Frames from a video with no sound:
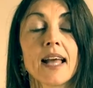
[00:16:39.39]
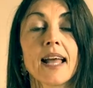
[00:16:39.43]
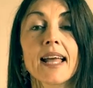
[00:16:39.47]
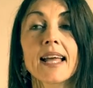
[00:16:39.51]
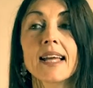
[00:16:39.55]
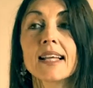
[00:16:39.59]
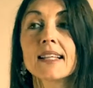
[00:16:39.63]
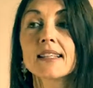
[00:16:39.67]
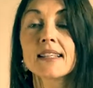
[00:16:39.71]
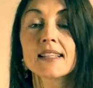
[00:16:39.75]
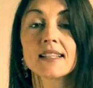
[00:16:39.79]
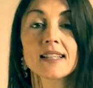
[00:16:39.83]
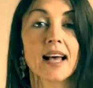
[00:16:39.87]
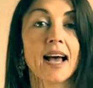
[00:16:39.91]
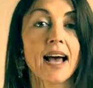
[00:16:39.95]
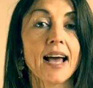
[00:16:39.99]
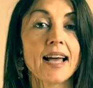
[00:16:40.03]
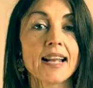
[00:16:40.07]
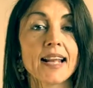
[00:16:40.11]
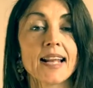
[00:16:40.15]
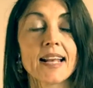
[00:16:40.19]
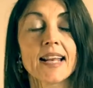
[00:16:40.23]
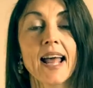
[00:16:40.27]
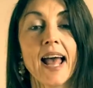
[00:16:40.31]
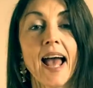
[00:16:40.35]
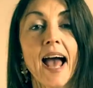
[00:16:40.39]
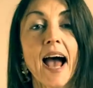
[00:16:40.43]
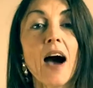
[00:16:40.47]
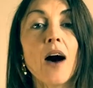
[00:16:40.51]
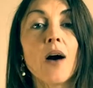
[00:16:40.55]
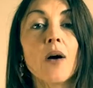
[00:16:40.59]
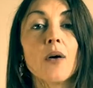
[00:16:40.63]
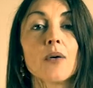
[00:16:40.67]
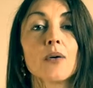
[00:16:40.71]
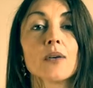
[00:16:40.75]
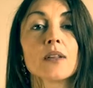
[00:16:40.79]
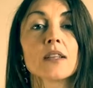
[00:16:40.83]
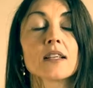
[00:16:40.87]
inside and
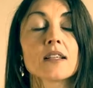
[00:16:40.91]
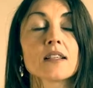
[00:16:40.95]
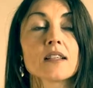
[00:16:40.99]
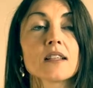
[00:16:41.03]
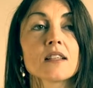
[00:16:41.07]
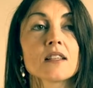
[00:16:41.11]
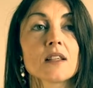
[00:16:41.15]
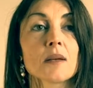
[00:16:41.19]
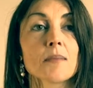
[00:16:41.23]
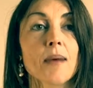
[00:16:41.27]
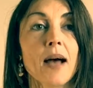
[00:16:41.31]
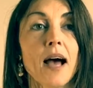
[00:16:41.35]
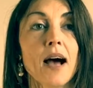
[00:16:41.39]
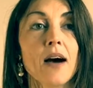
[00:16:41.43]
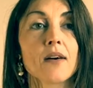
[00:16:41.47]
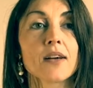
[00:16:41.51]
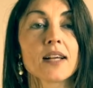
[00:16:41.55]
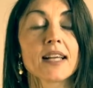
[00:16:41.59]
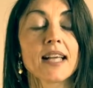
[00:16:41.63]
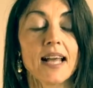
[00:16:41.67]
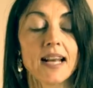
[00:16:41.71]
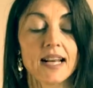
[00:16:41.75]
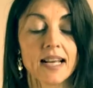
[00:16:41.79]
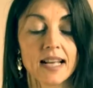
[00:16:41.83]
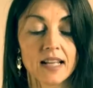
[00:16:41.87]
out, this is about